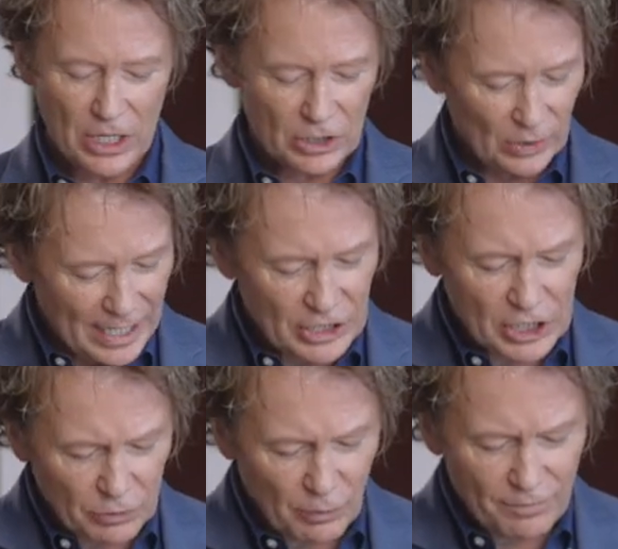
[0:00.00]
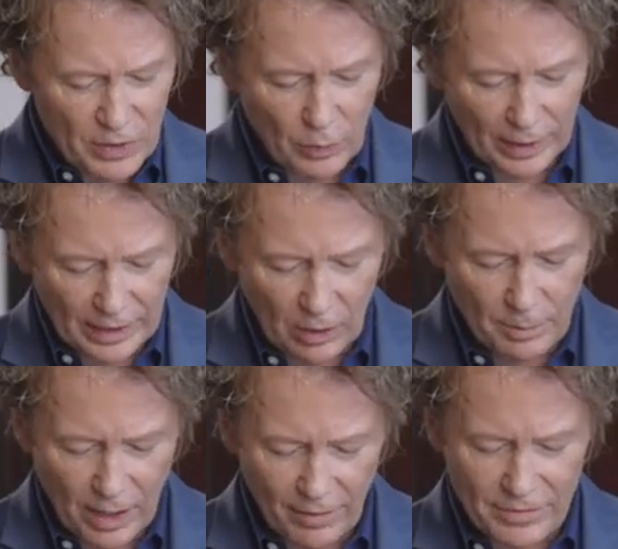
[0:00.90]
So let's just review a little
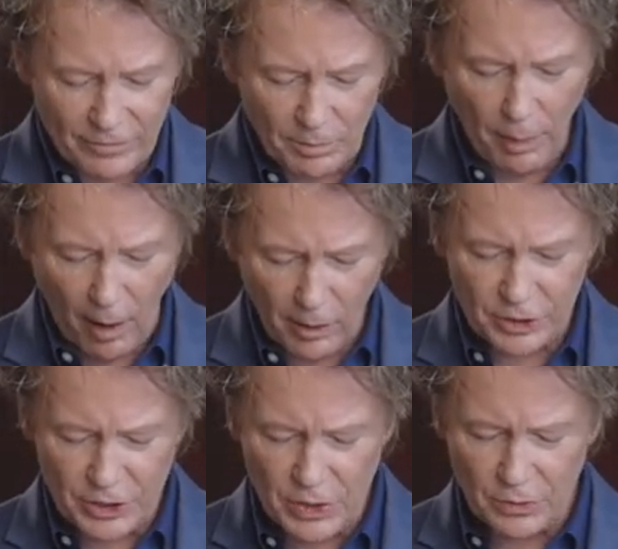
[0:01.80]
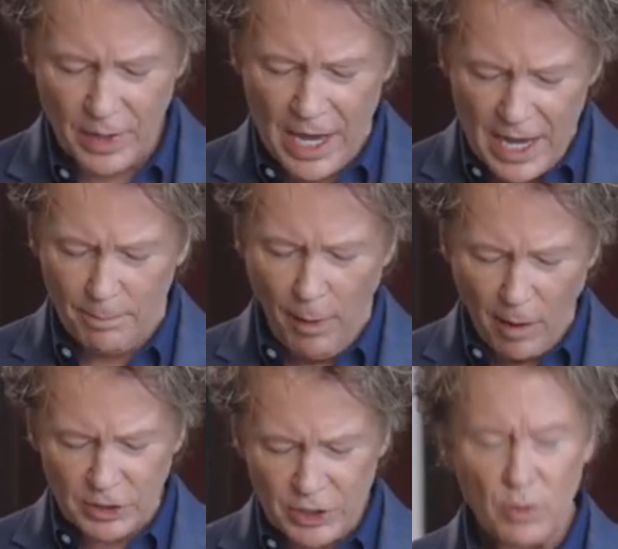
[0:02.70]
bit of even part two. In
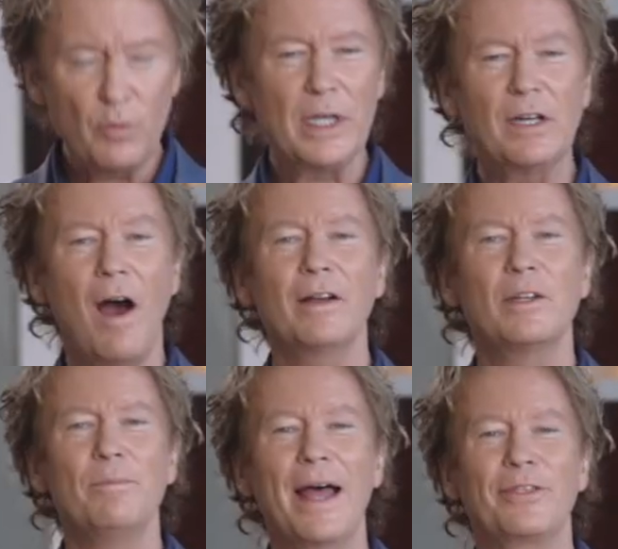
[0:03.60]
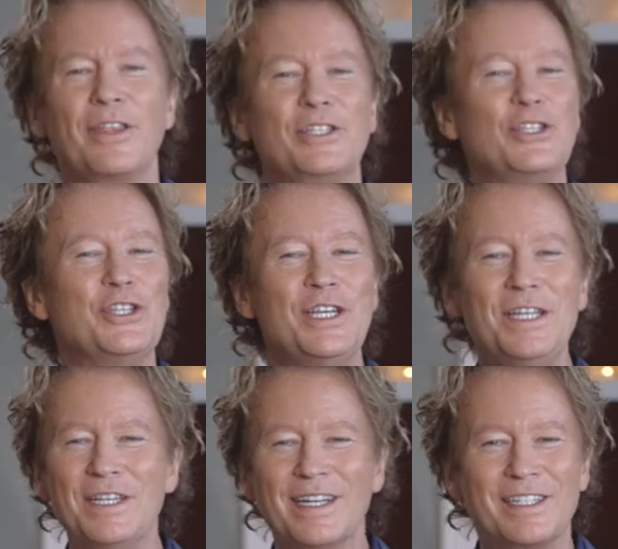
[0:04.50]
part two, we talked about the
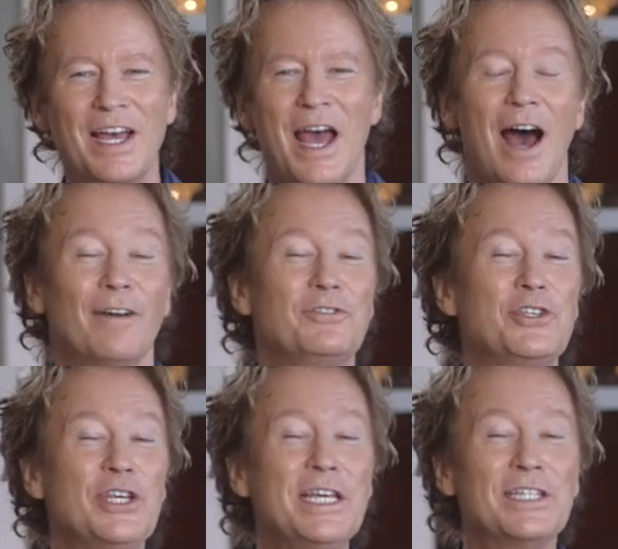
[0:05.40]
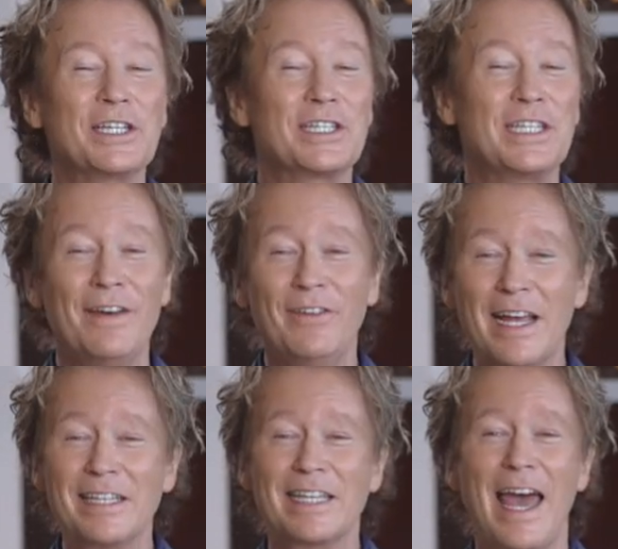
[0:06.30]
genius of Jesus giving
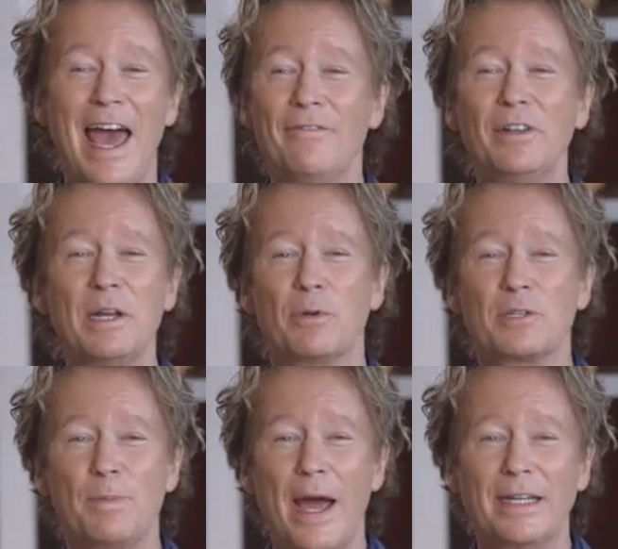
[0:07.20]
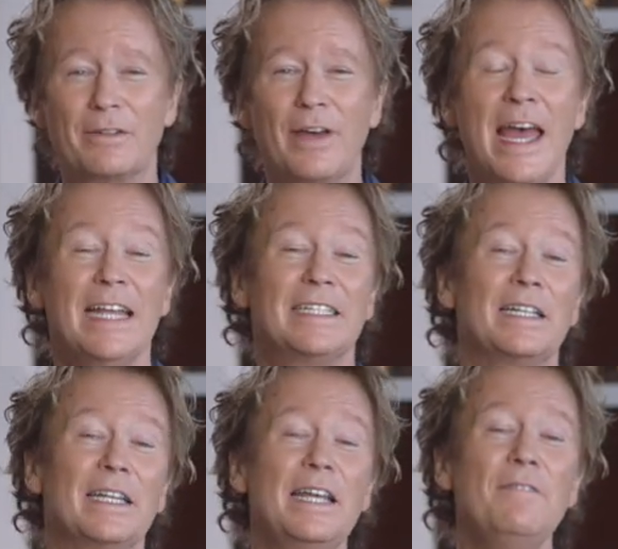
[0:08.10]
us a heavenly perspective to
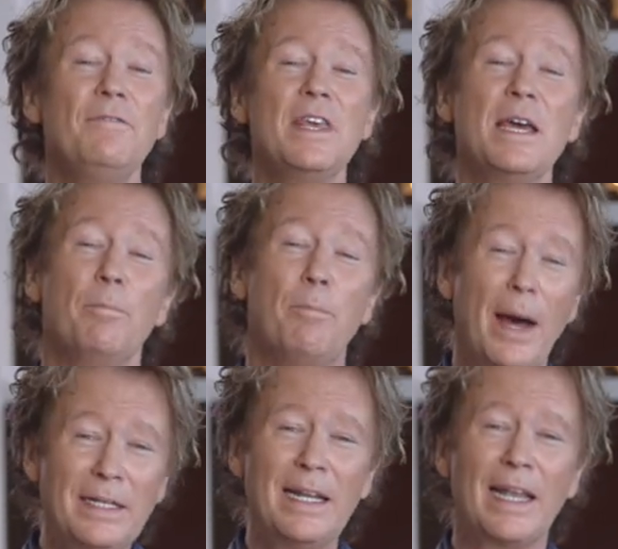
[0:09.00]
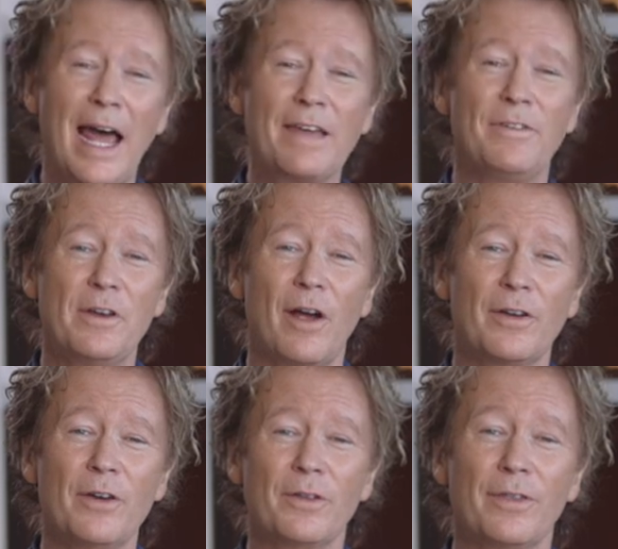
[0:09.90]
live the abundant life here
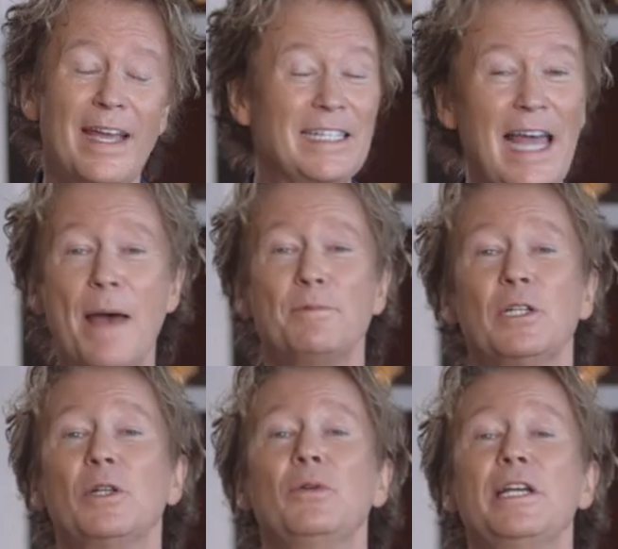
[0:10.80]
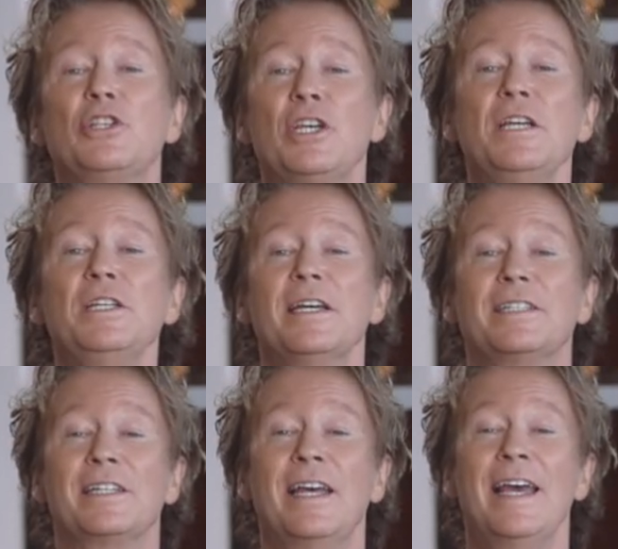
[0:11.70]
on earth. It's absolutely
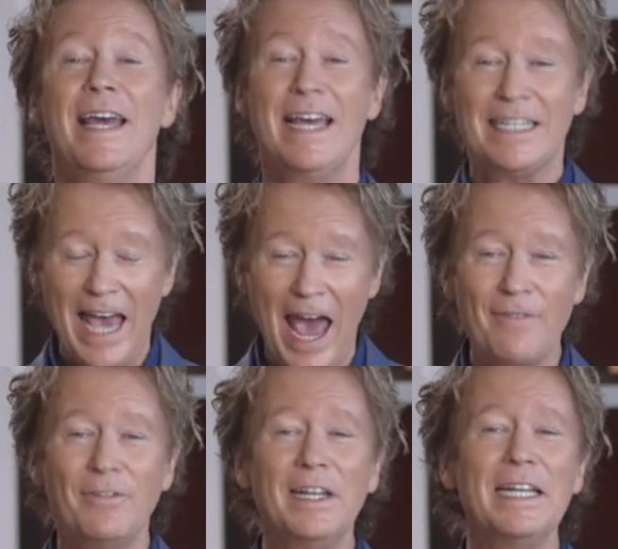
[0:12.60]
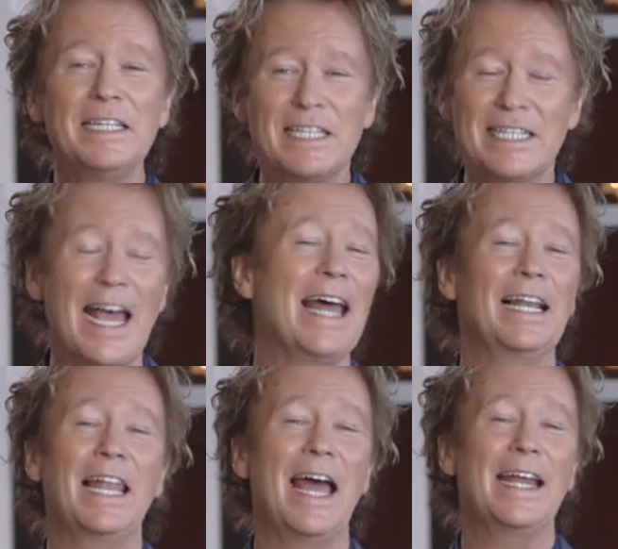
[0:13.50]
genius. It's heavenly
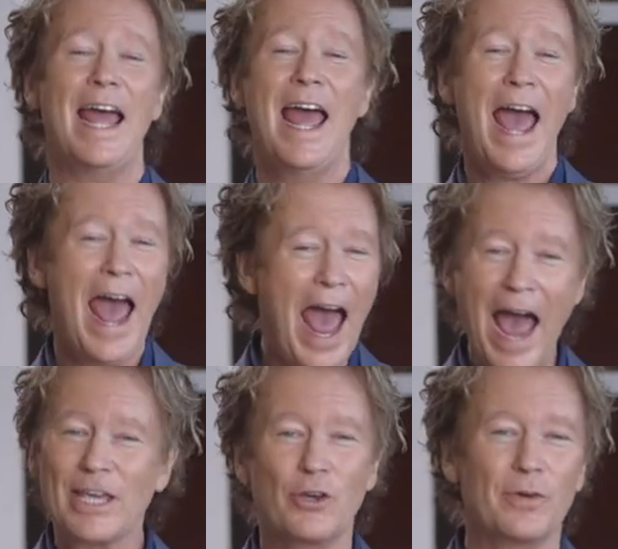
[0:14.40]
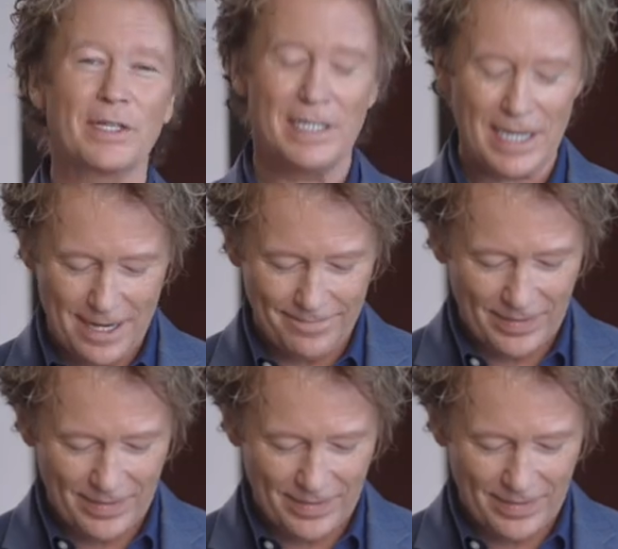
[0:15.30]
satellite accuracy.